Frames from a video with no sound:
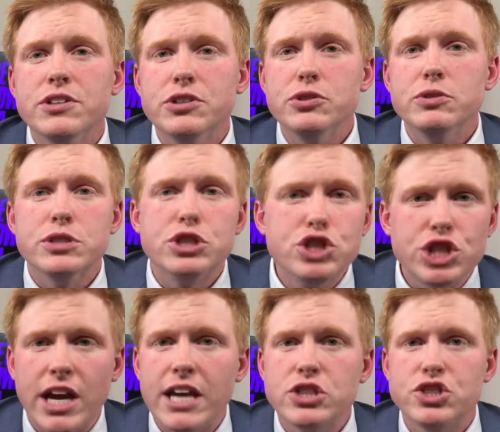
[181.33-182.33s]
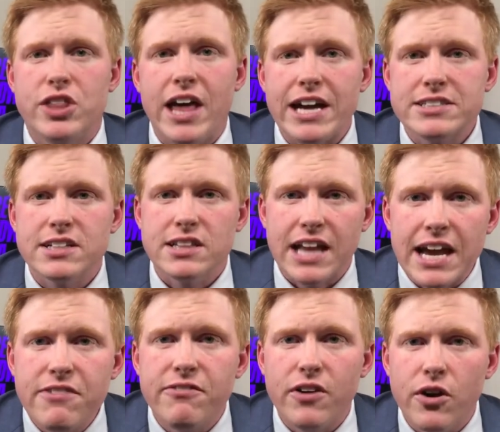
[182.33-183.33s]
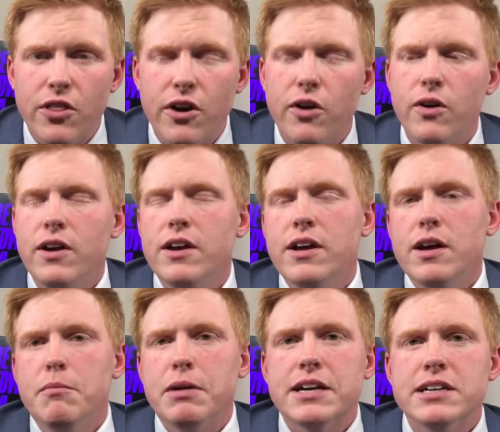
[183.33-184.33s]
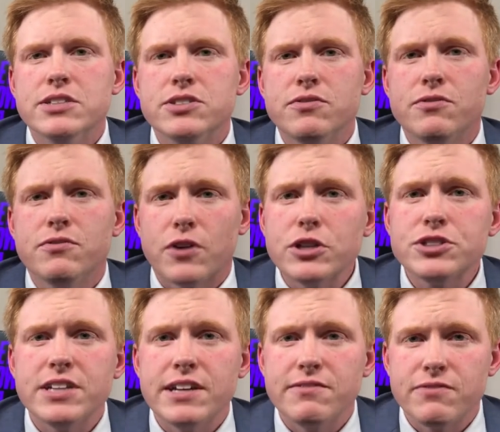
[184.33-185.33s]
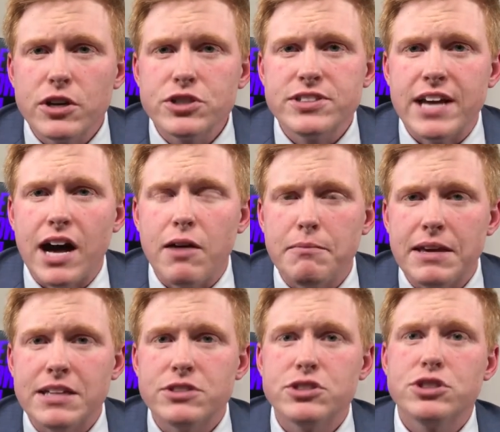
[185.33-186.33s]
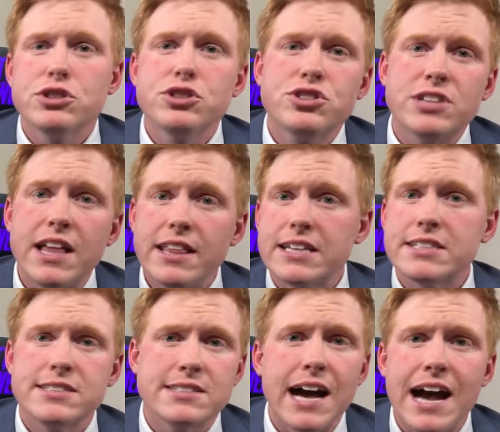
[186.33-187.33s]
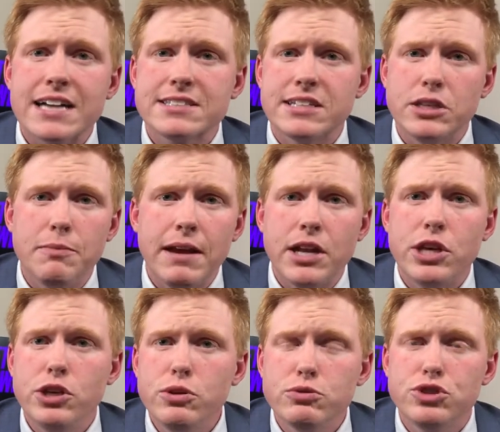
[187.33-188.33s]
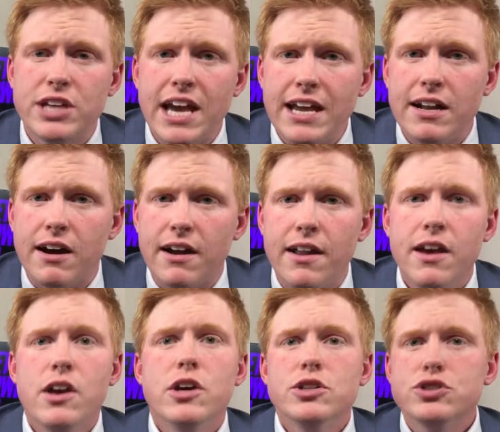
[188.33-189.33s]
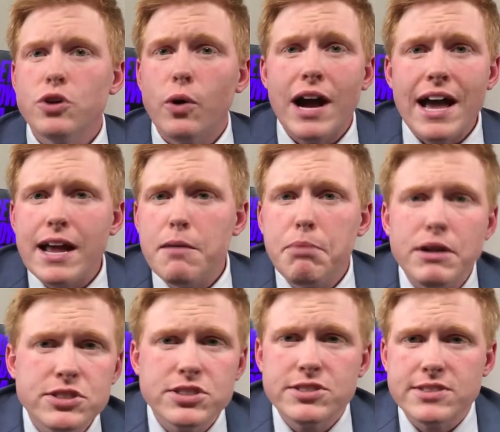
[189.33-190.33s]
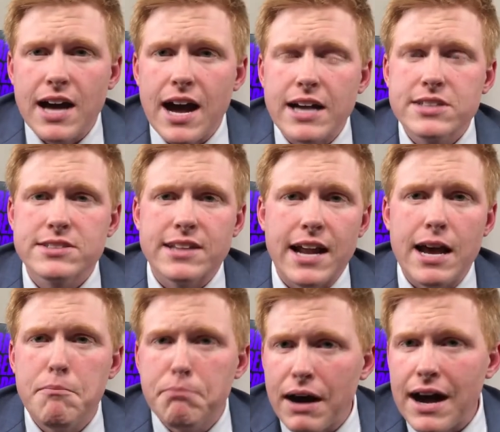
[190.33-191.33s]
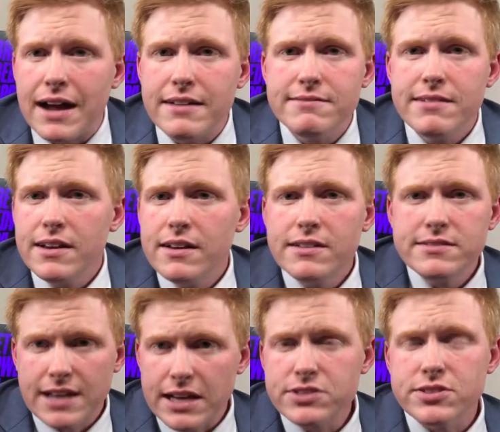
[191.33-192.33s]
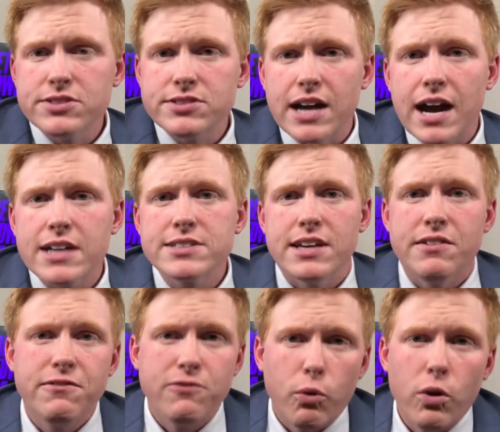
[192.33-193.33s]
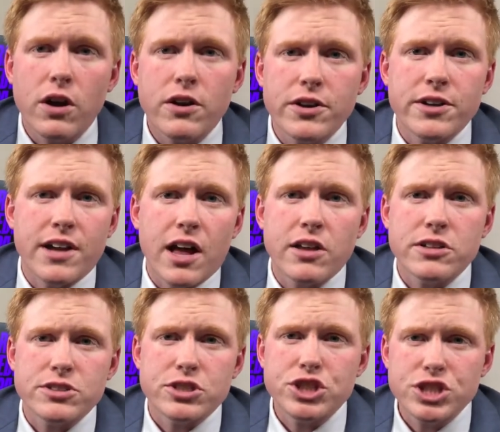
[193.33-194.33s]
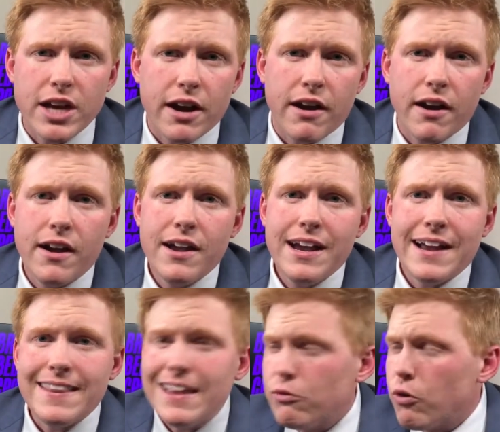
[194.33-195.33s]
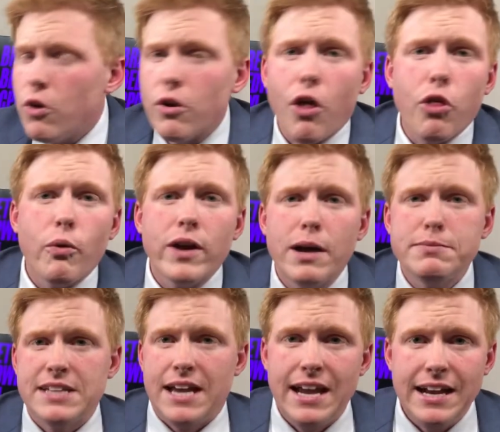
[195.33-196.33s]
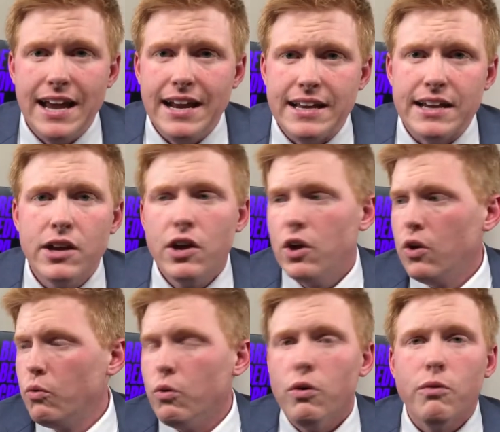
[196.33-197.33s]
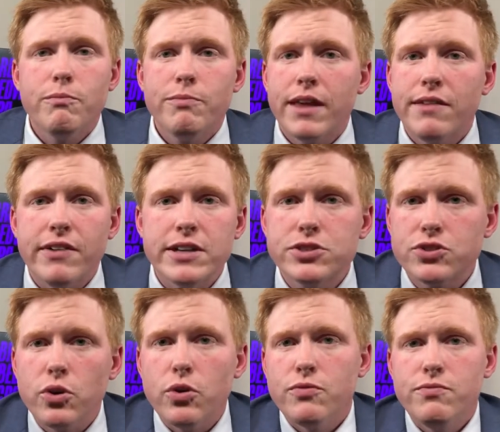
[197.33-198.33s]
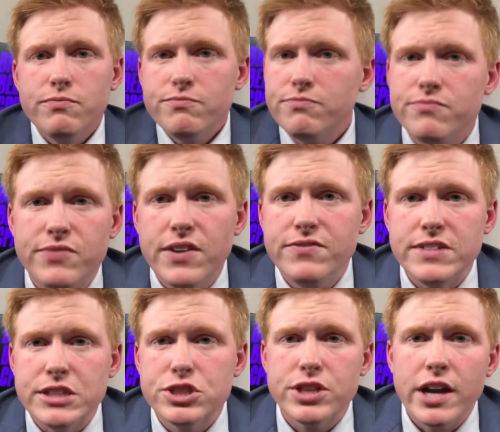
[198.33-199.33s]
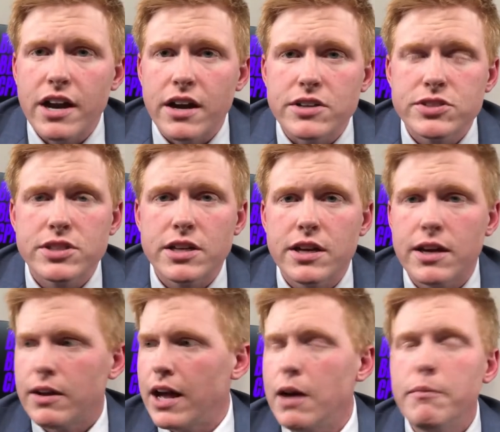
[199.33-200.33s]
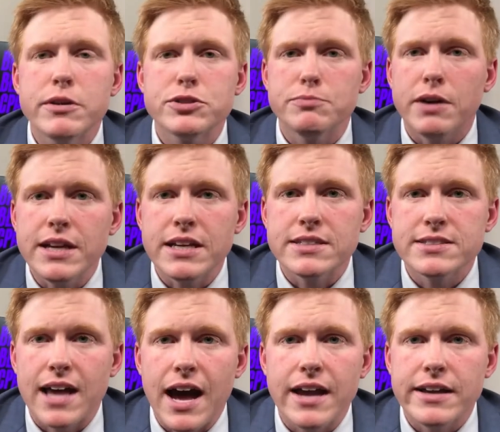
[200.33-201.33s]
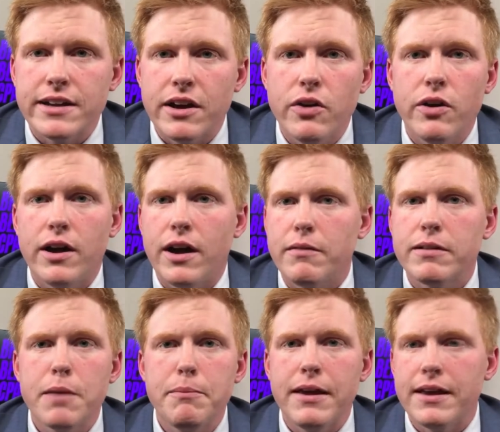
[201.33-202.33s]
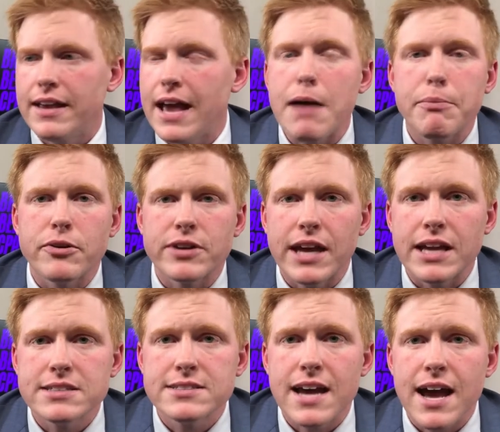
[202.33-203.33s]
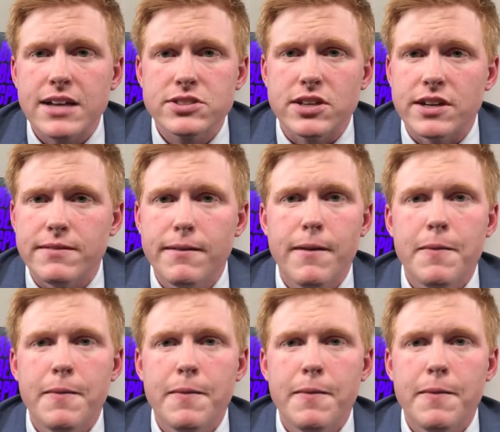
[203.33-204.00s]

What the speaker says: do is change that to LIFO though, because first in, first out means you're selling stocks that you made a huge gain on. So I had a bunch of stocks that I bought, Tesla stocks, at $400 a share, and they rode all the way up to $880. Well, if I sold 50 shares, how much money is that? I'm going to pay capital gains tax on,